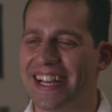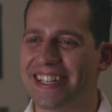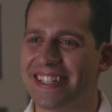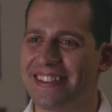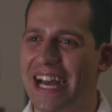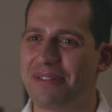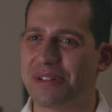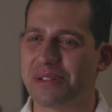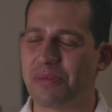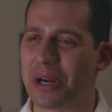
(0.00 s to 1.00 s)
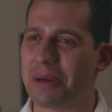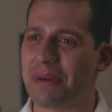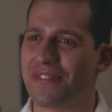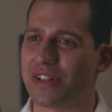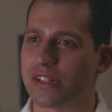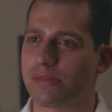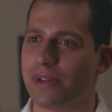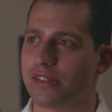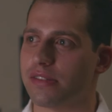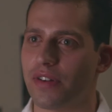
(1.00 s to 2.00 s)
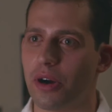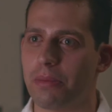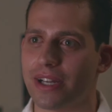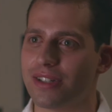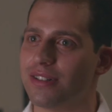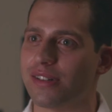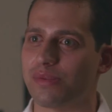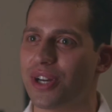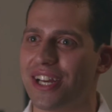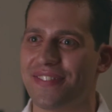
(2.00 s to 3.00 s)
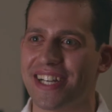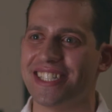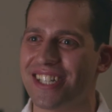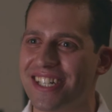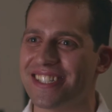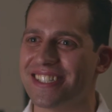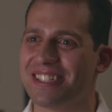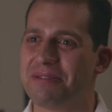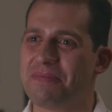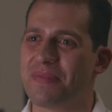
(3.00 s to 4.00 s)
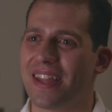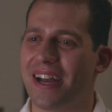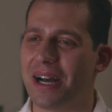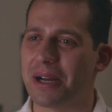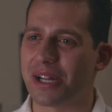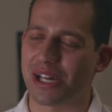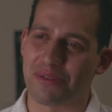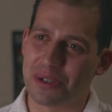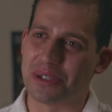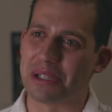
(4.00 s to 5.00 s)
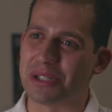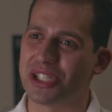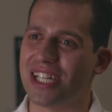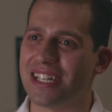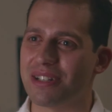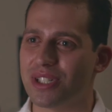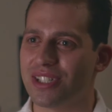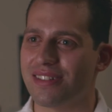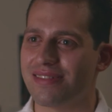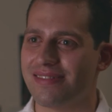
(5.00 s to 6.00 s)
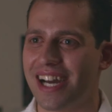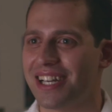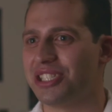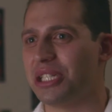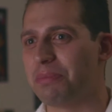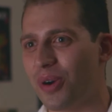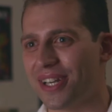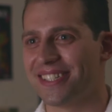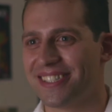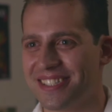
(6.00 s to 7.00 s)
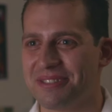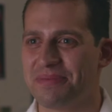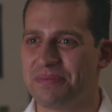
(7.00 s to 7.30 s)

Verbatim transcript: And that was one of my first experiences of, oh my goodness, what have I done? Because uh, I ruined the machine, which is not a cheap one.